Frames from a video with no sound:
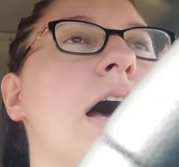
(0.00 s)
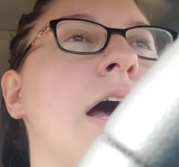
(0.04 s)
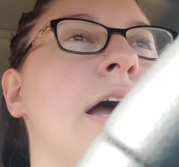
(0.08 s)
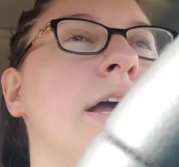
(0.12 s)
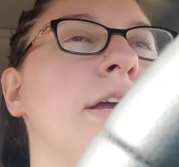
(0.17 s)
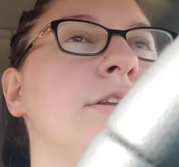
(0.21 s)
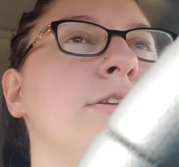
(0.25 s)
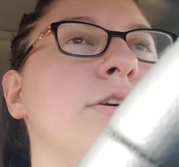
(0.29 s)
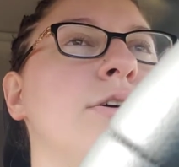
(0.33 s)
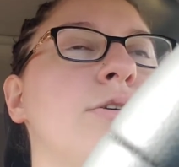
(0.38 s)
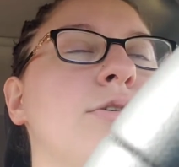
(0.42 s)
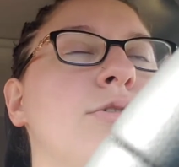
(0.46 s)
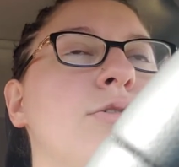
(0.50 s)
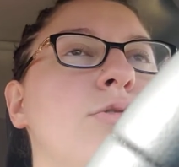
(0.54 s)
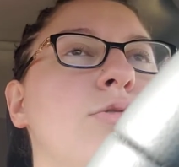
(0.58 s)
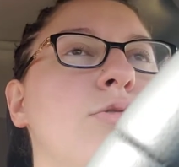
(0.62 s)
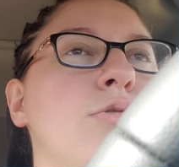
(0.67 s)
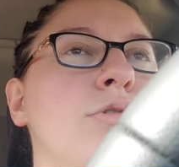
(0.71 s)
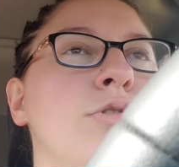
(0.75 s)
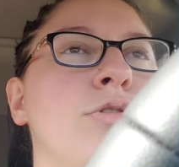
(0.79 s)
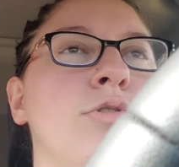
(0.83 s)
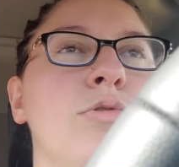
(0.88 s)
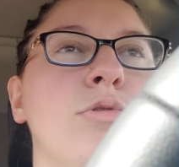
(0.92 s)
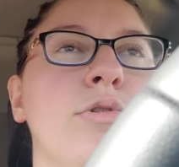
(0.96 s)
I know
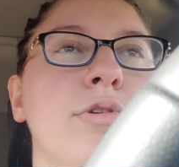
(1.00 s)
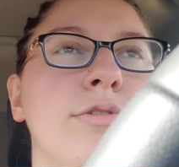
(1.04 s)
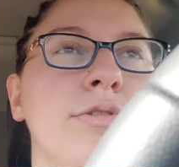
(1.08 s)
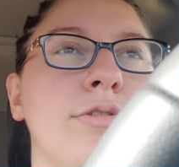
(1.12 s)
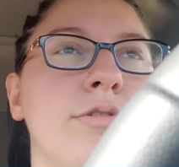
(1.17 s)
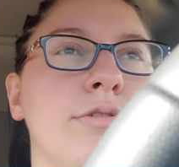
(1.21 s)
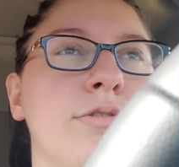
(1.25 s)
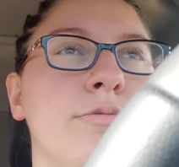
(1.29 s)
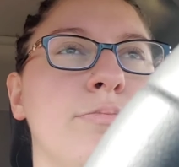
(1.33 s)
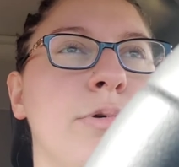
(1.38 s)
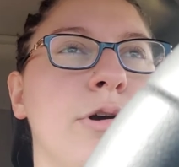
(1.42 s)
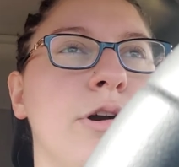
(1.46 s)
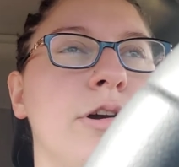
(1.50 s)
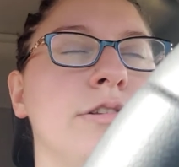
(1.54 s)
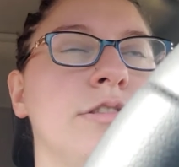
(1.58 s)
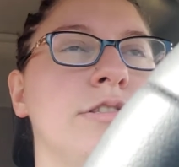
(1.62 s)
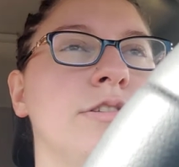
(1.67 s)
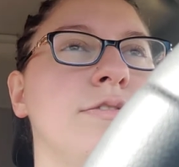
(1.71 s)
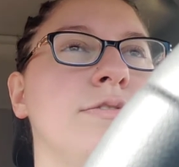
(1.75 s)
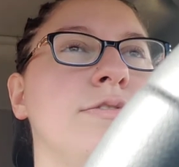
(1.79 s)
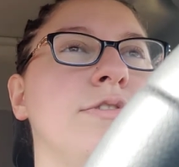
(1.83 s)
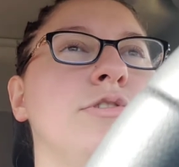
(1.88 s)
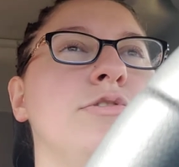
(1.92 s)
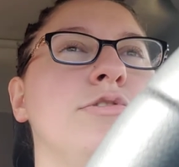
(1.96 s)
northern
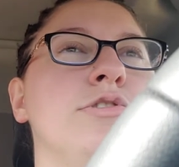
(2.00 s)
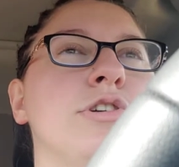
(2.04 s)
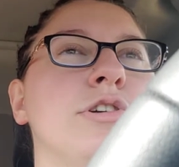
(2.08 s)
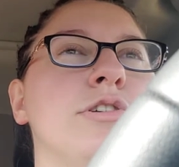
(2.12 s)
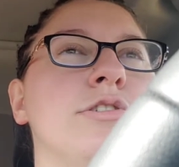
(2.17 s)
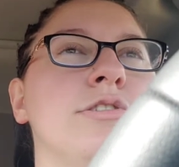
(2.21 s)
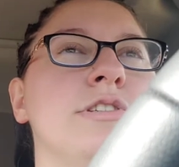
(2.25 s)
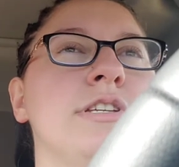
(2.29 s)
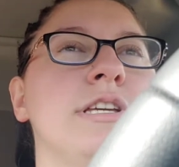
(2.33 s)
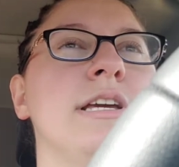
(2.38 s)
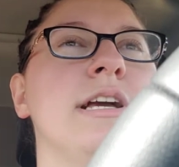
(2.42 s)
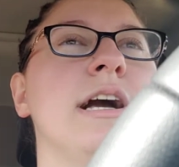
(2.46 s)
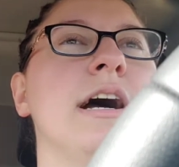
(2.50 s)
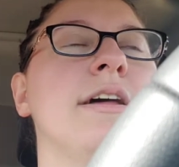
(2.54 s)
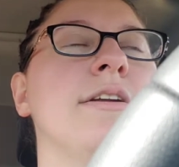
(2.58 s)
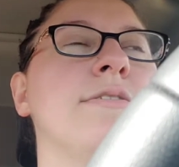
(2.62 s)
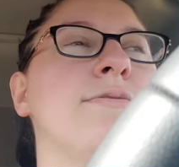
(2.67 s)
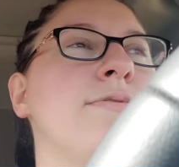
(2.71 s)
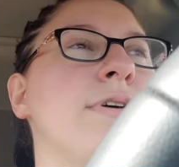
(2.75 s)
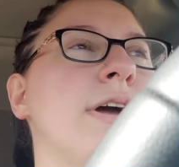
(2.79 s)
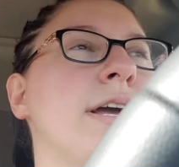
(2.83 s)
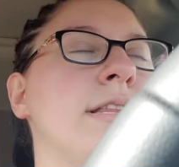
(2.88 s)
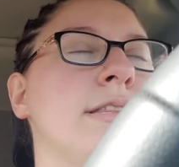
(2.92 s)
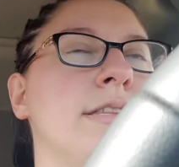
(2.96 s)
parts of New Jersey got
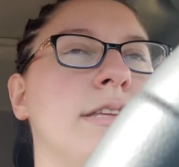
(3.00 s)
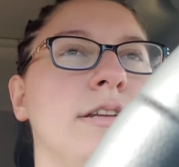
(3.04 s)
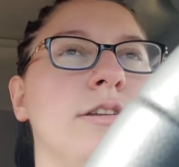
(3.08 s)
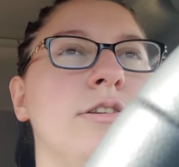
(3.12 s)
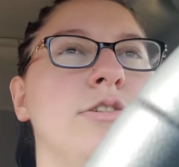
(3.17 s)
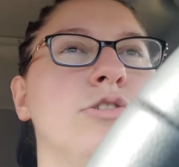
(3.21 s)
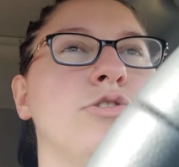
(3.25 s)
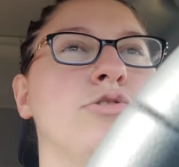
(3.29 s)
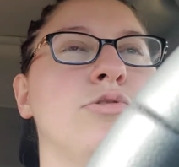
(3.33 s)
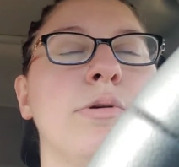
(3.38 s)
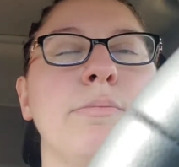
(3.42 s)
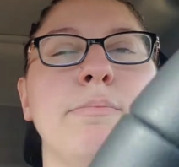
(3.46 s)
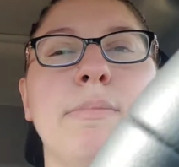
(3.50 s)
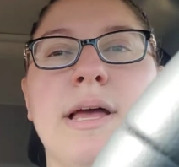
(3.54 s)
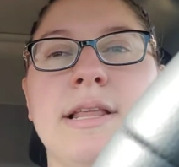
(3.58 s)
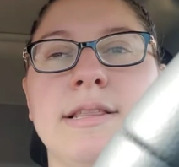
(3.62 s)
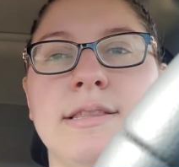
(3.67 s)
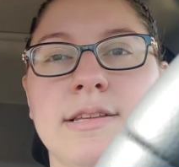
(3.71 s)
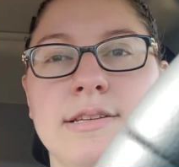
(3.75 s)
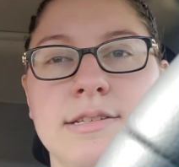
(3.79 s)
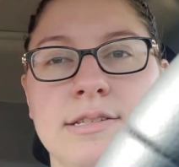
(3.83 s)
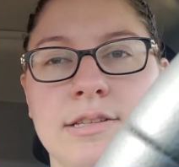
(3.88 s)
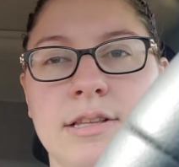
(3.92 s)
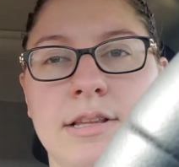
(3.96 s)
affected
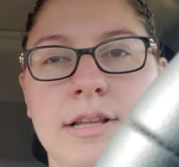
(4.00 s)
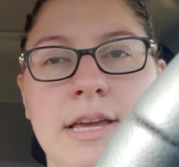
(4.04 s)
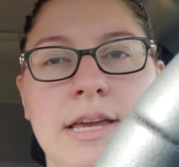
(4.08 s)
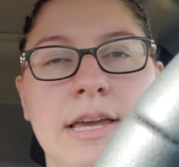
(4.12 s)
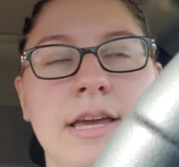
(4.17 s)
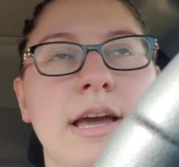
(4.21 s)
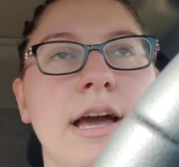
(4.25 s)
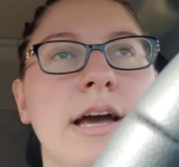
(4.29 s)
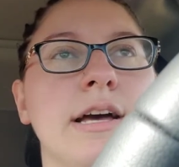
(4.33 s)
tremendously,